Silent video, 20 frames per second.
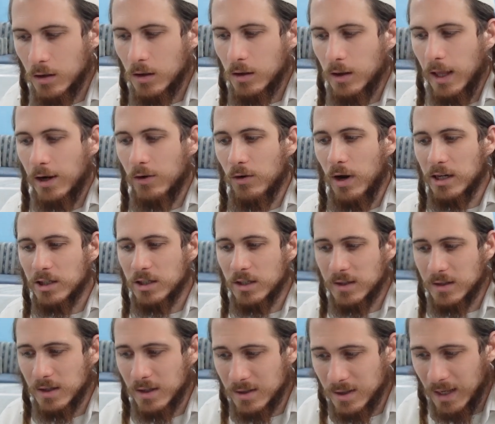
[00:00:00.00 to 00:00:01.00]
Like Rashi
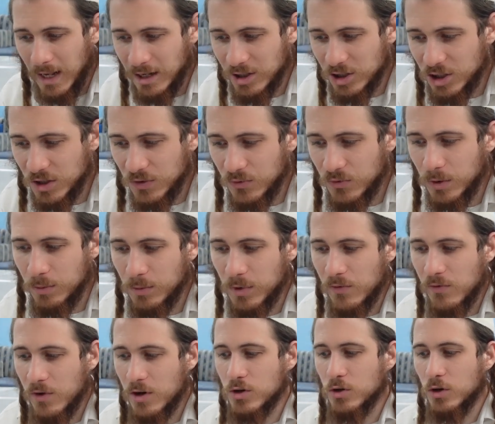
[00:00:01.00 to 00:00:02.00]
says, Al shivim
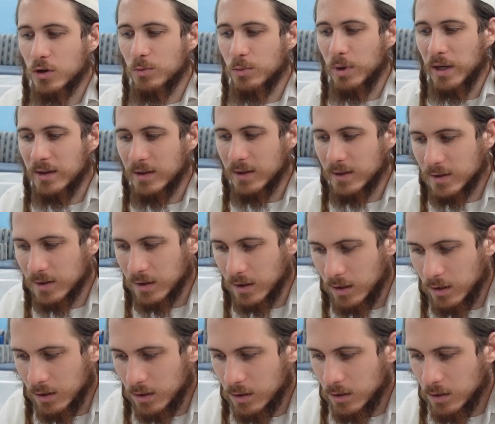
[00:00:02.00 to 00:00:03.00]
nefeshot Beit
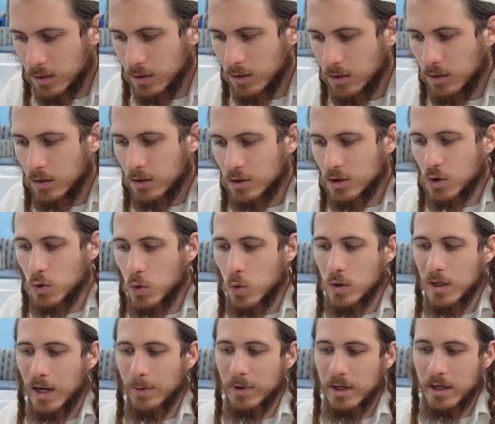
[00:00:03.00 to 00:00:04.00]
Israel,
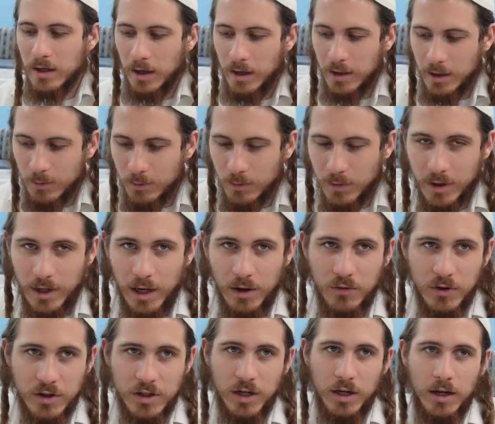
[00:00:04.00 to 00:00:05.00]
shekulam nikraim
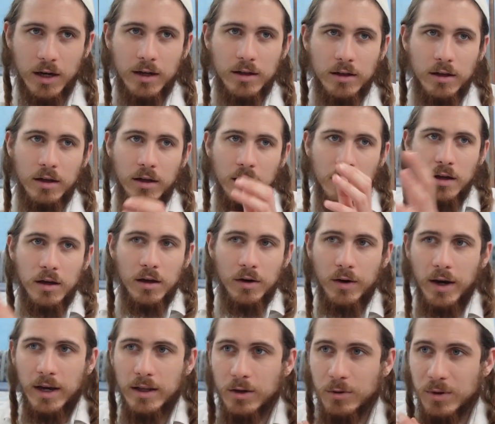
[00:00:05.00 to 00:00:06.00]
nefesh echad.
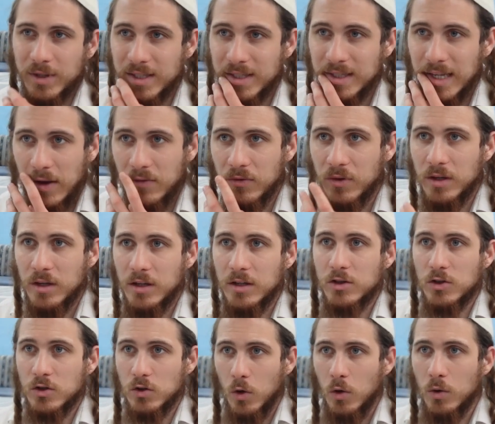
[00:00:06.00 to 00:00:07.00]
Right? There are 70
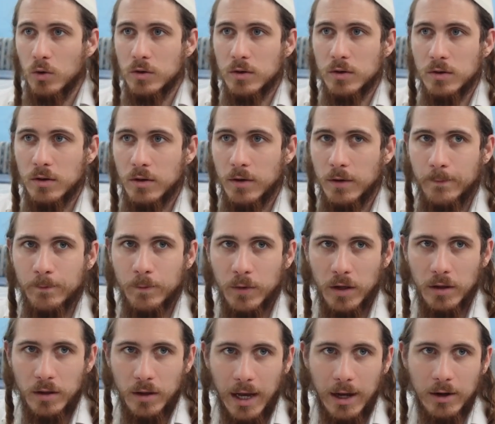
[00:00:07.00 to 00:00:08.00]
souls
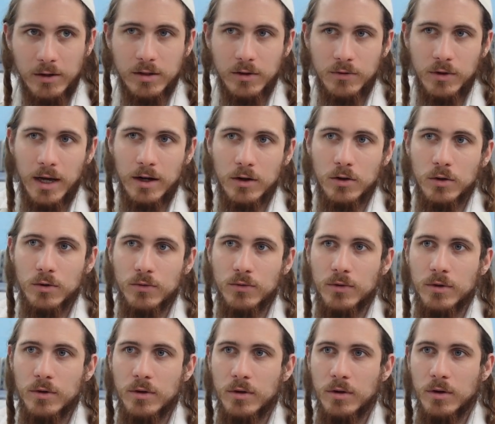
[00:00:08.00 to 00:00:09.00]
in the house of Yaakov.
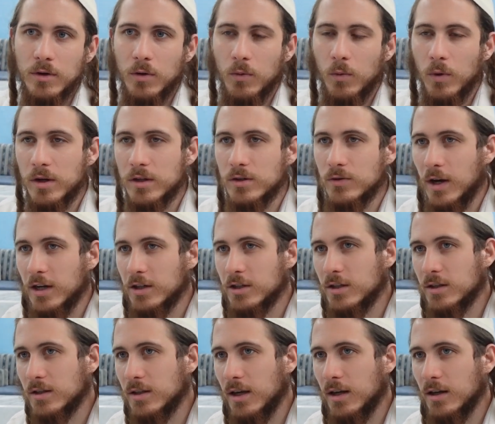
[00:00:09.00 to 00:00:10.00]
What does Rashi
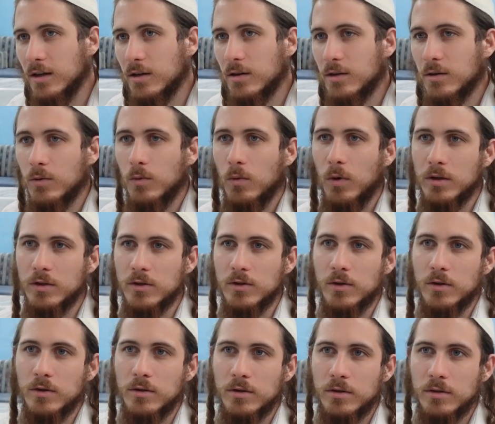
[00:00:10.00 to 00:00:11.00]
say? One
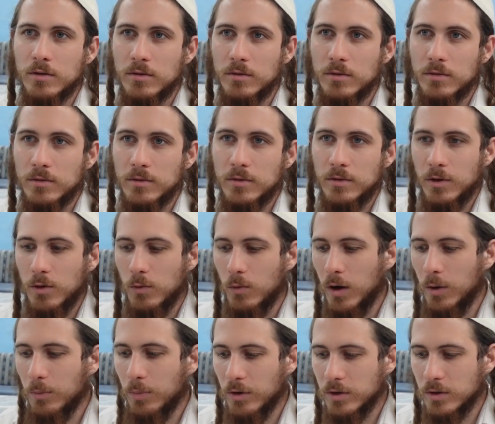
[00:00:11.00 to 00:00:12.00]
soul. They're
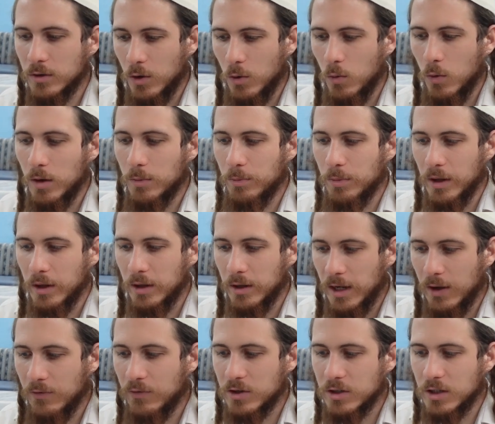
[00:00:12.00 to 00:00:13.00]
one person. They're one being.
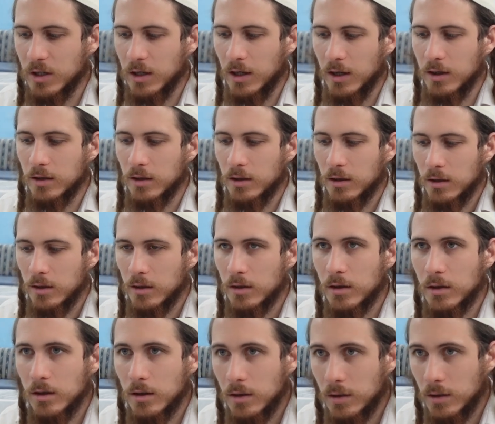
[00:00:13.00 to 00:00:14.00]
Nefesh echad.
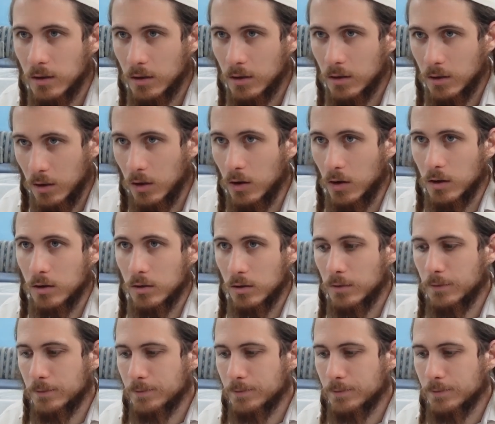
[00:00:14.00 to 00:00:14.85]
Nachon.